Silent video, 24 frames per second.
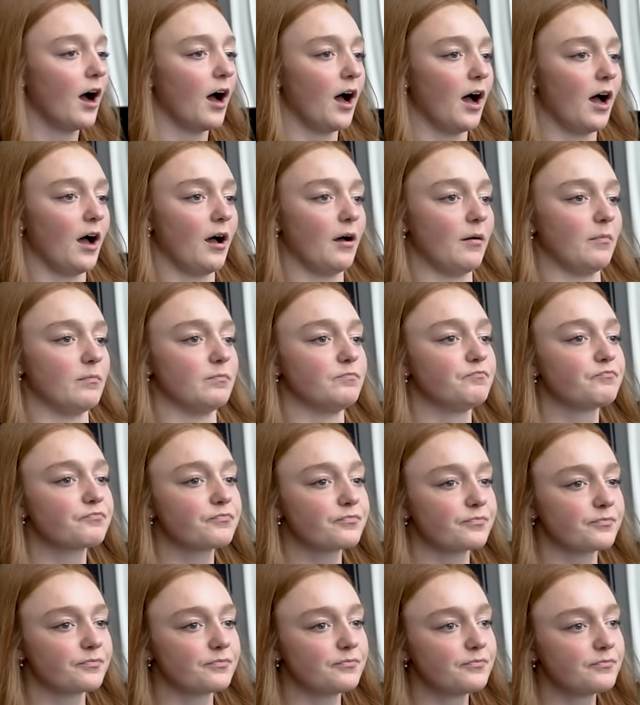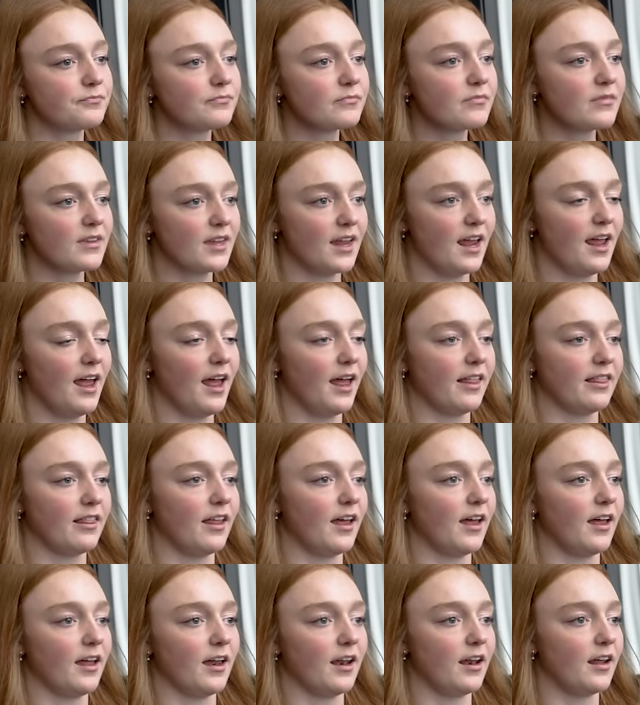Um, and
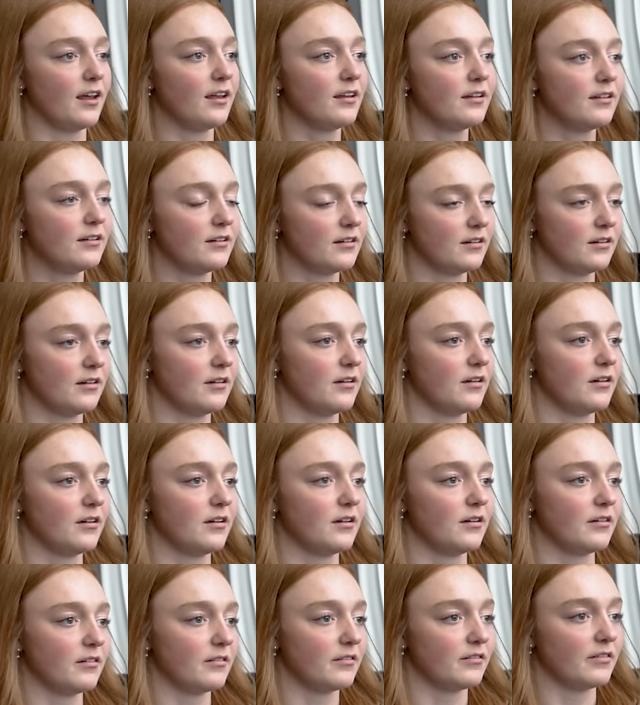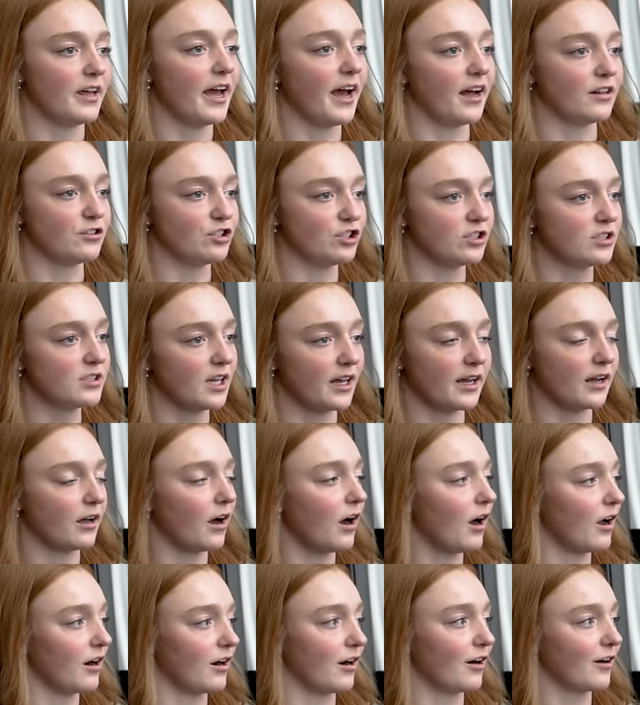then, yeah, just like
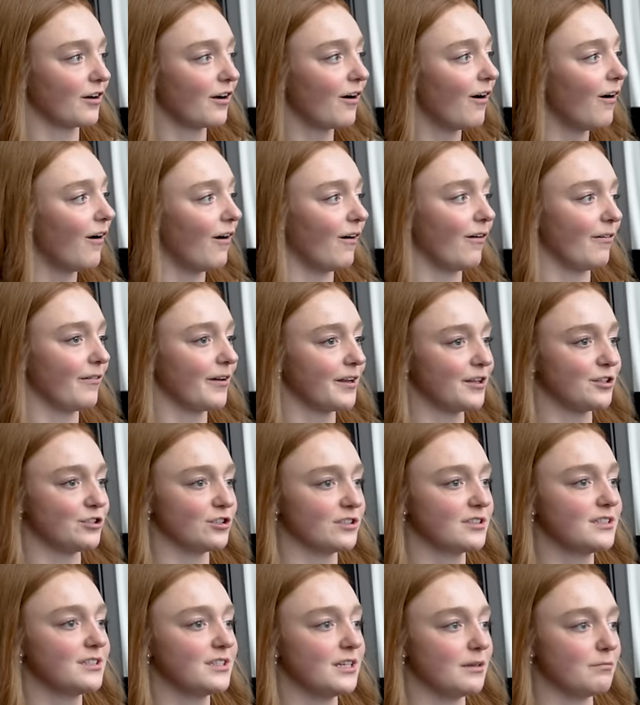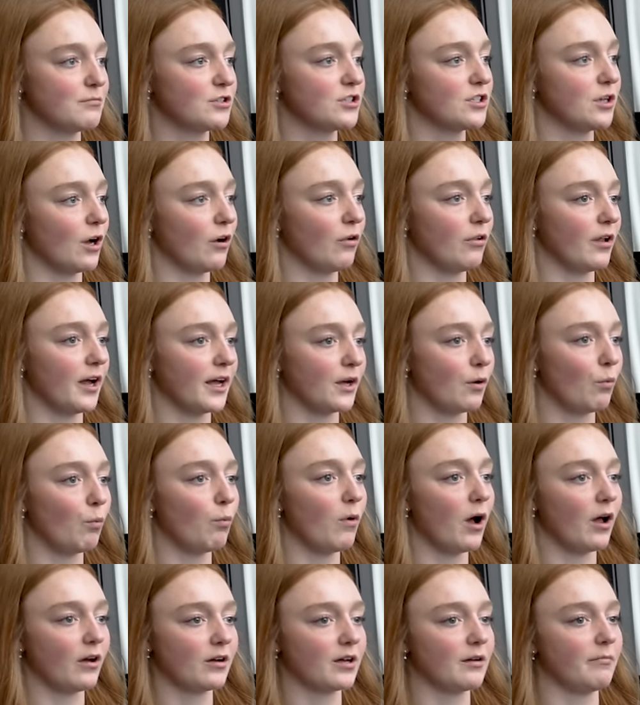on our call, he just seemed so like
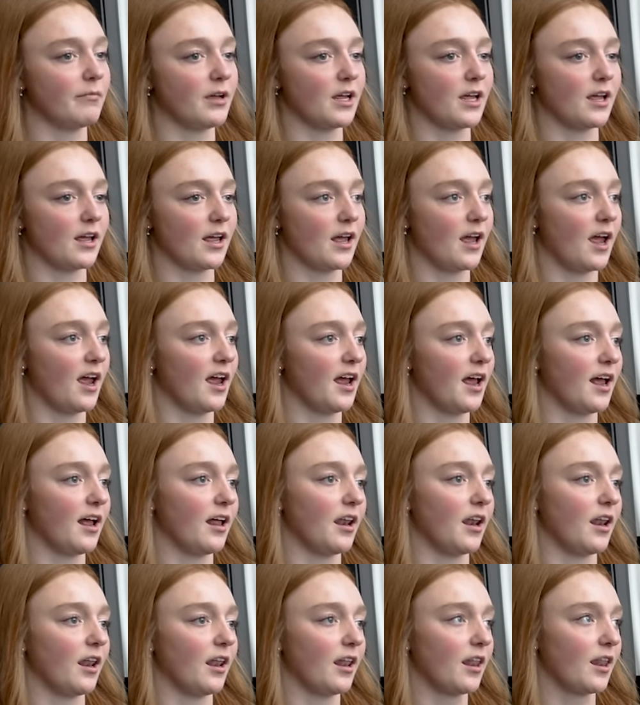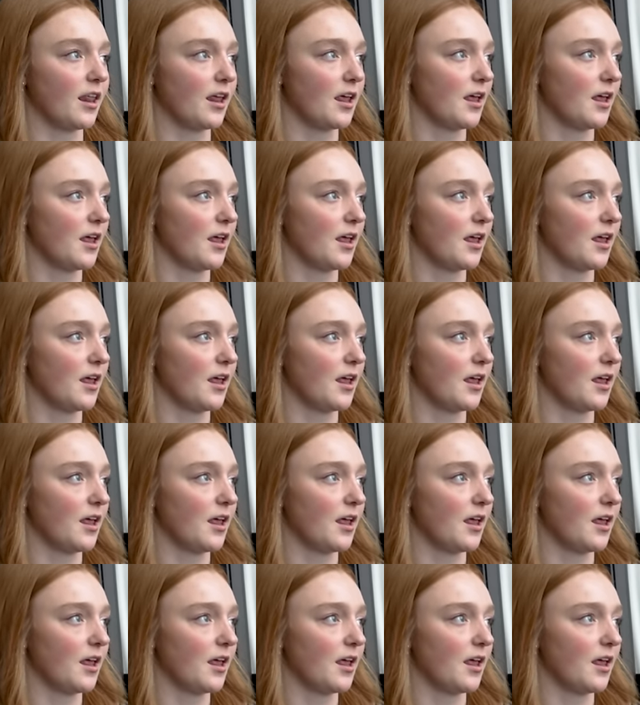welcoming and